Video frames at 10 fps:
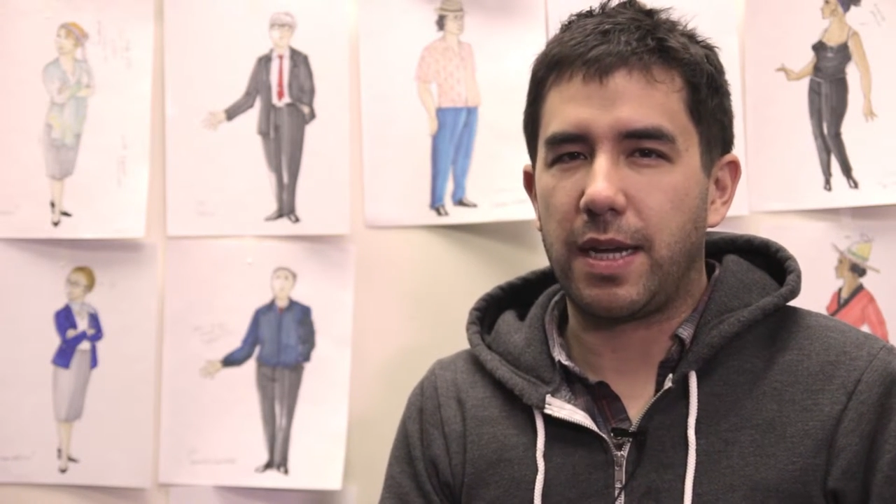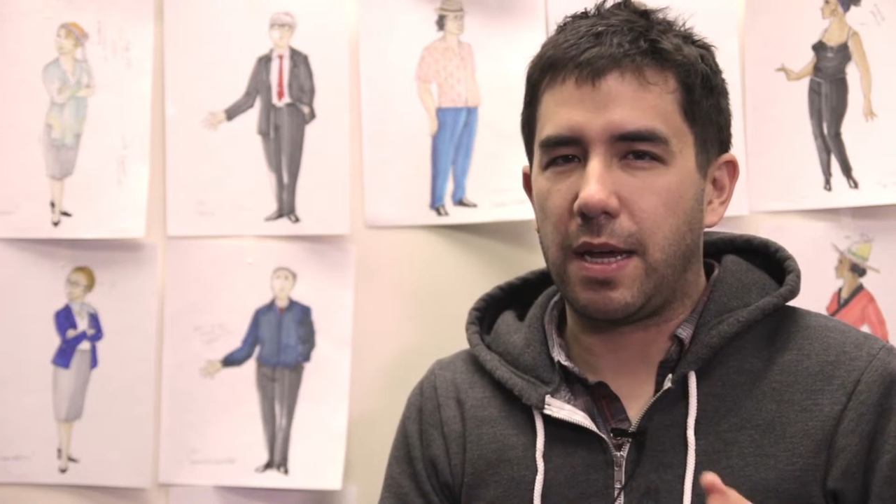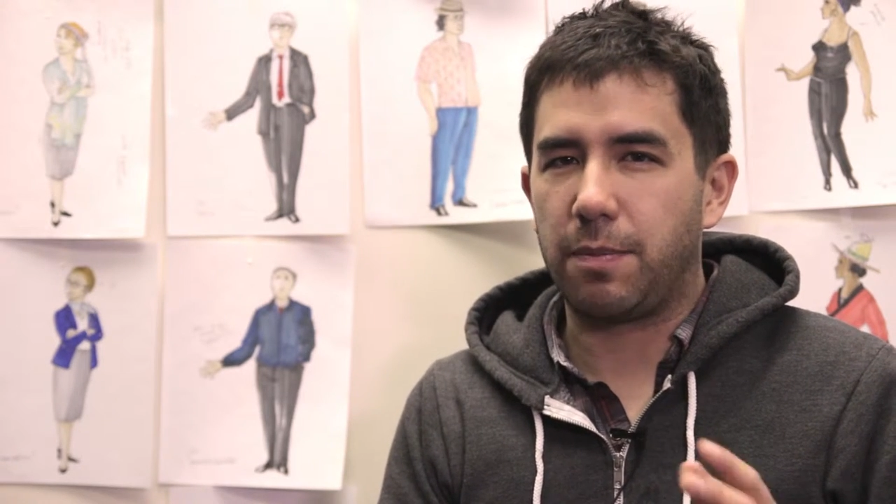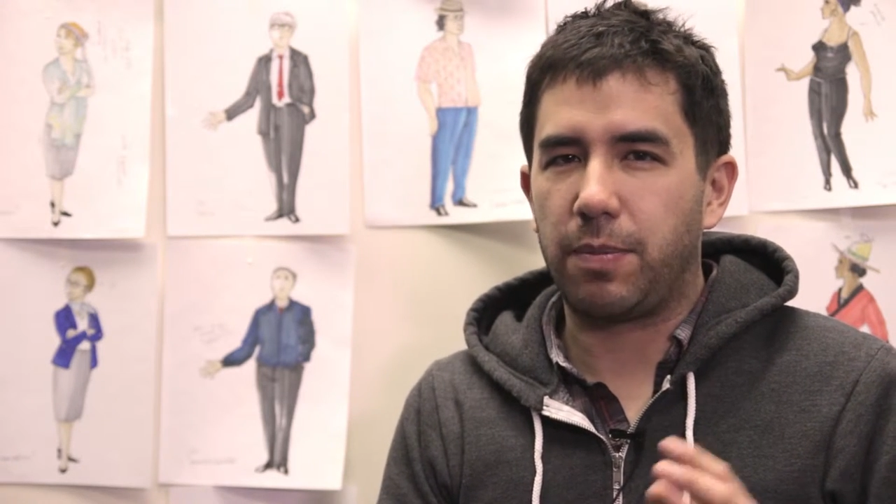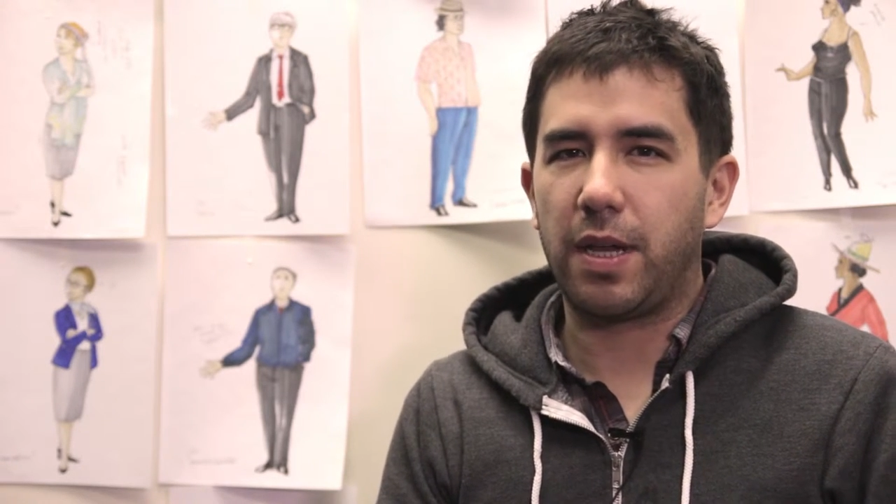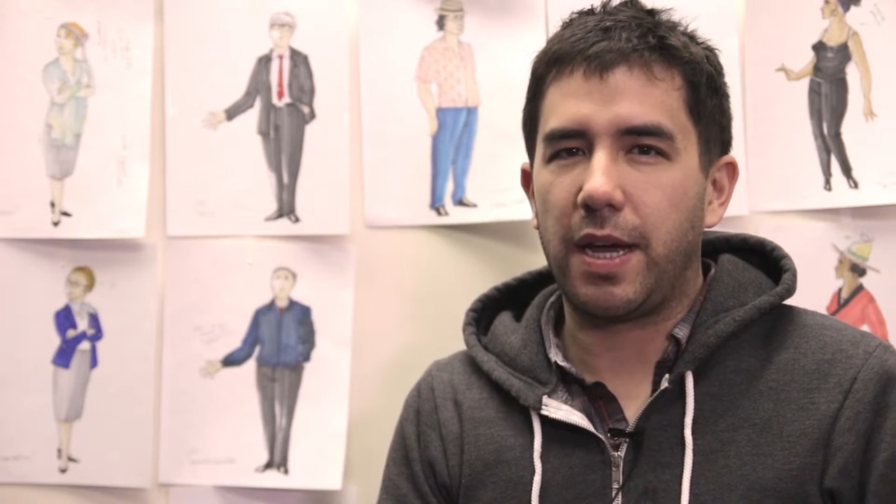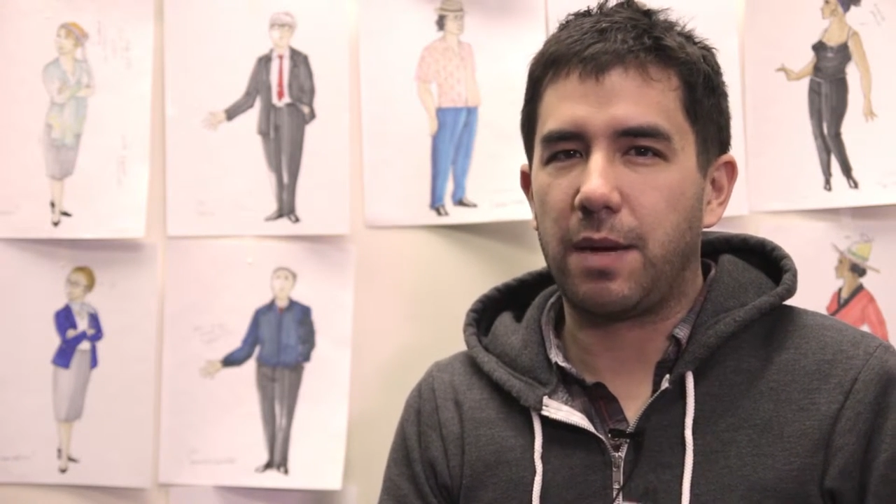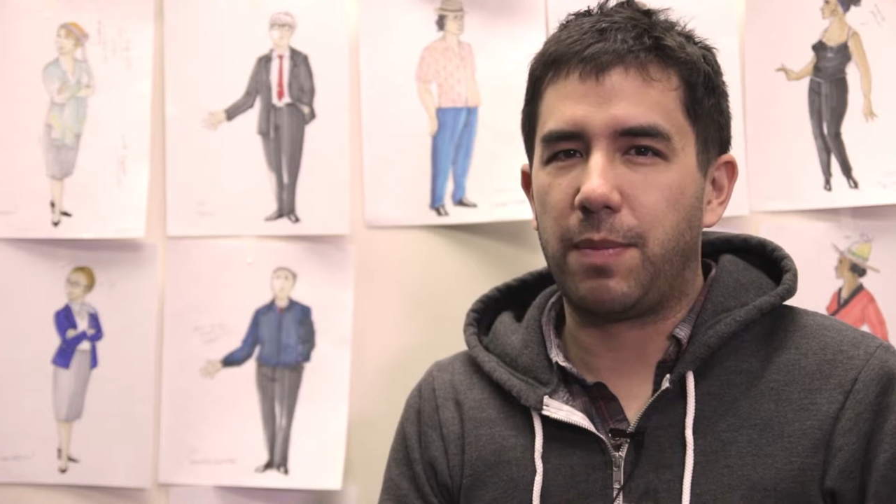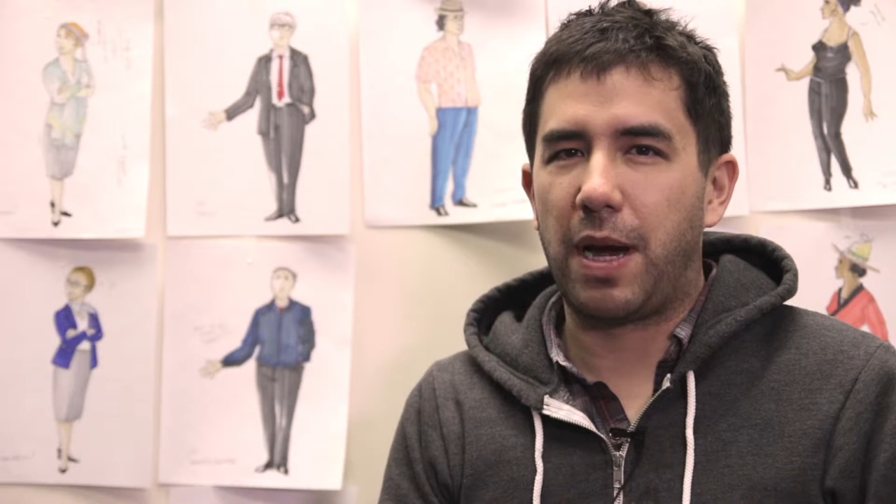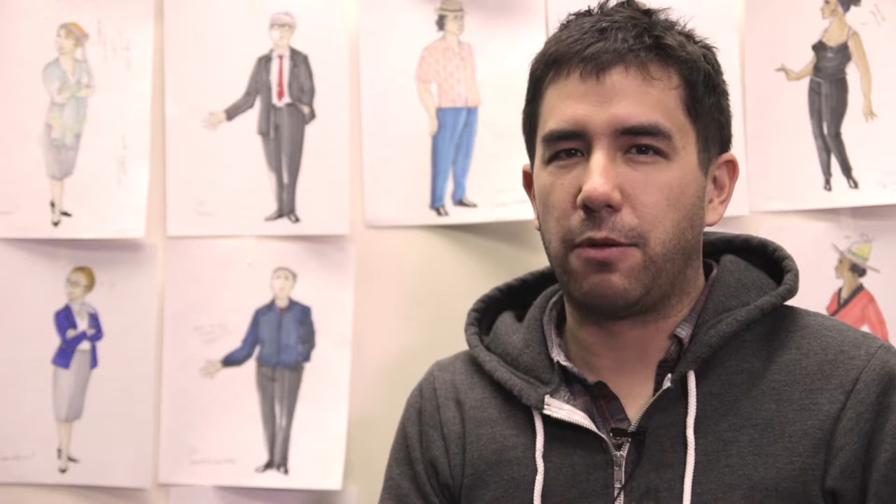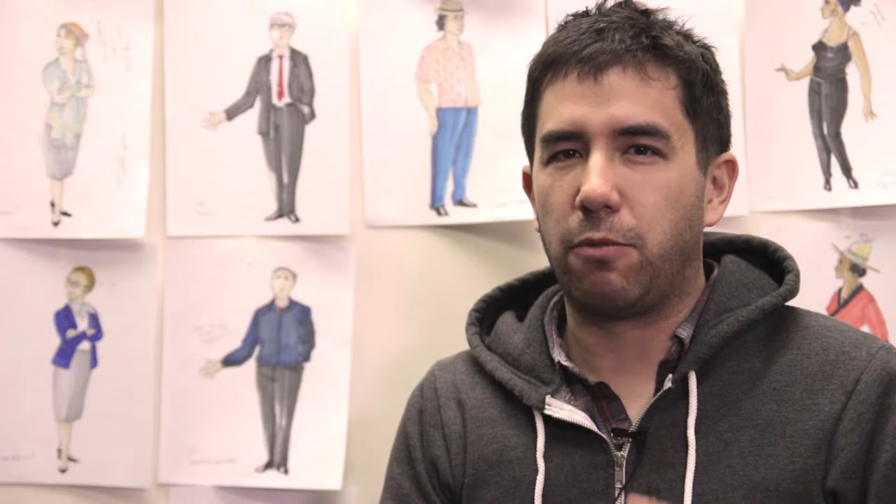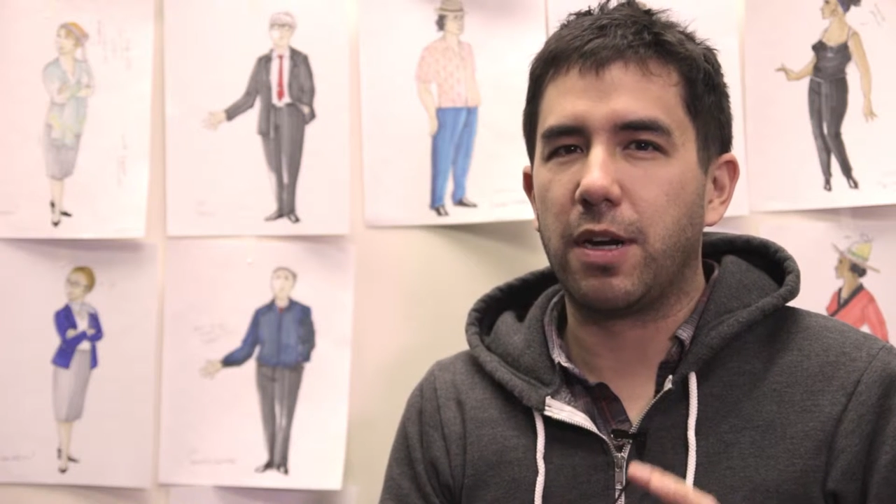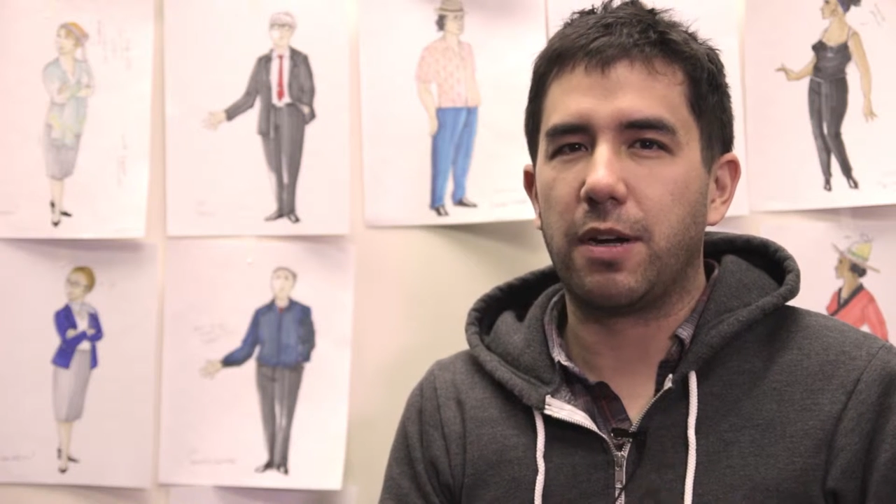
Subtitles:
a play about what